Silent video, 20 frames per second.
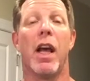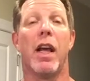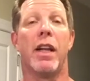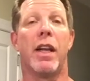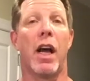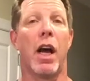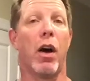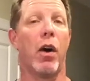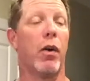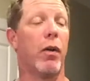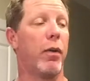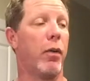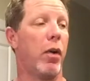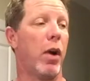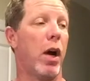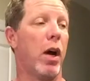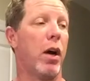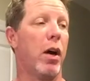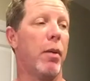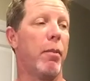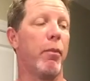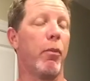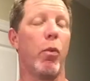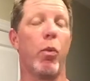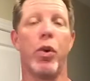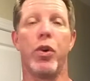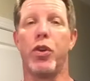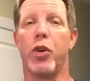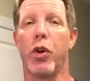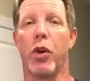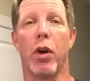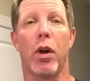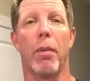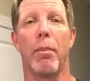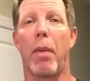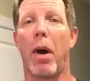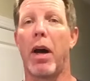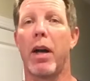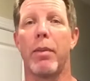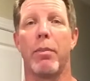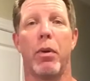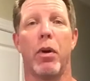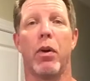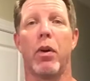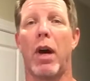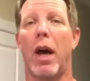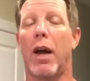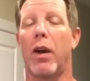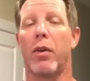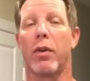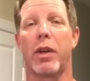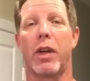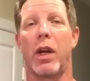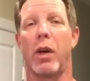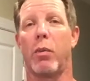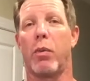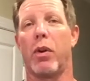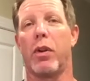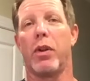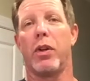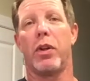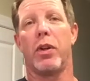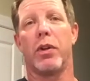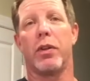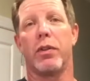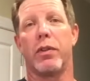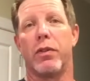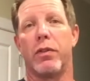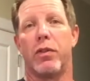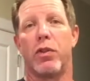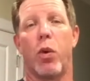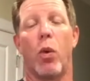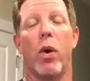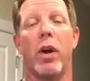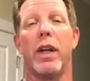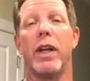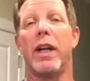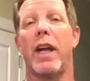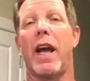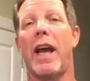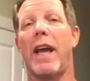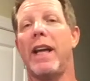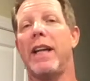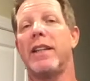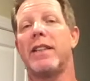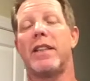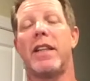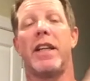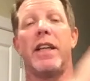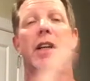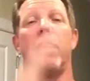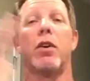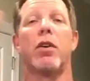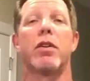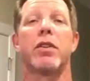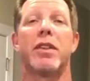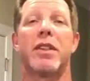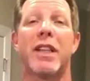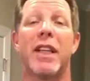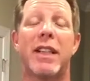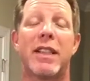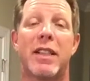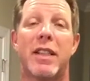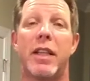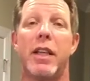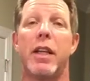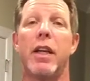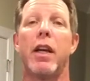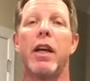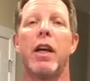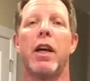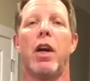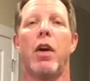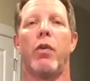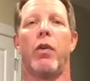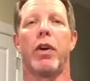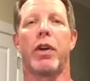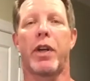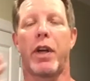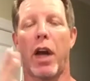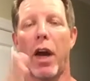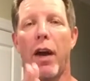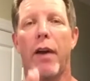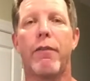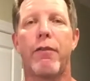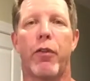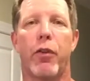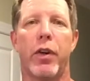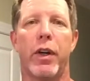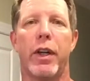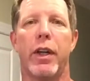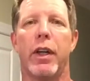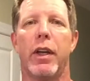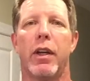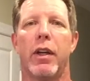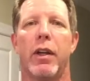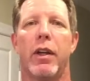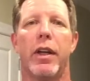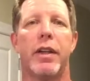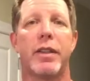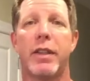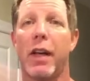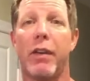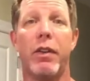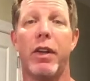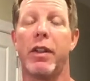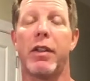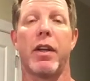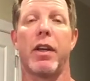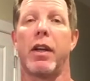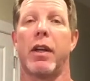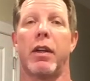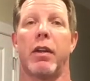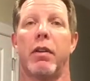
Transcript: Now, when you're a bodybuilder, I don't care whether you're 20, 18, or 60, recovery is everything.